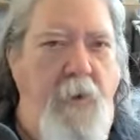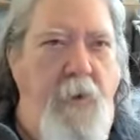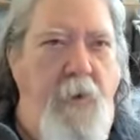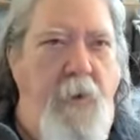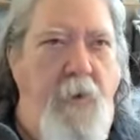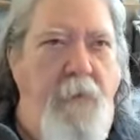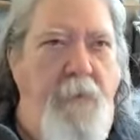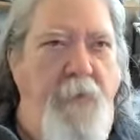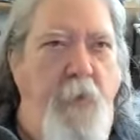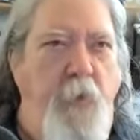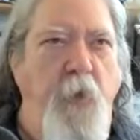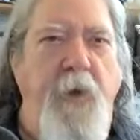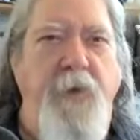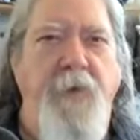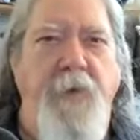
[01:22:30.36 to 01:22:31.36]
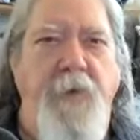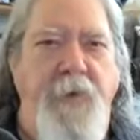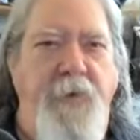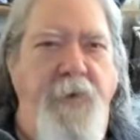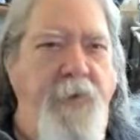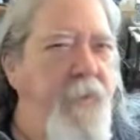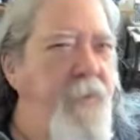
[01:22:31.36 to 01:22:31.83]
of the
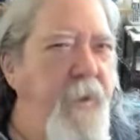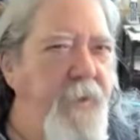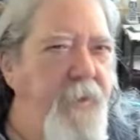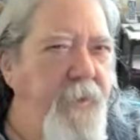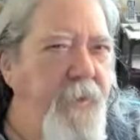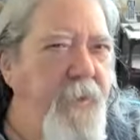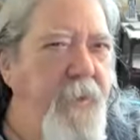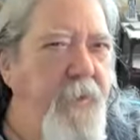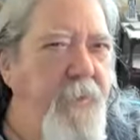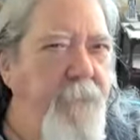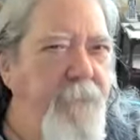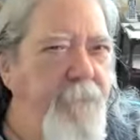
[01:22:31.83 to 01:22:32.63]
witness. That's,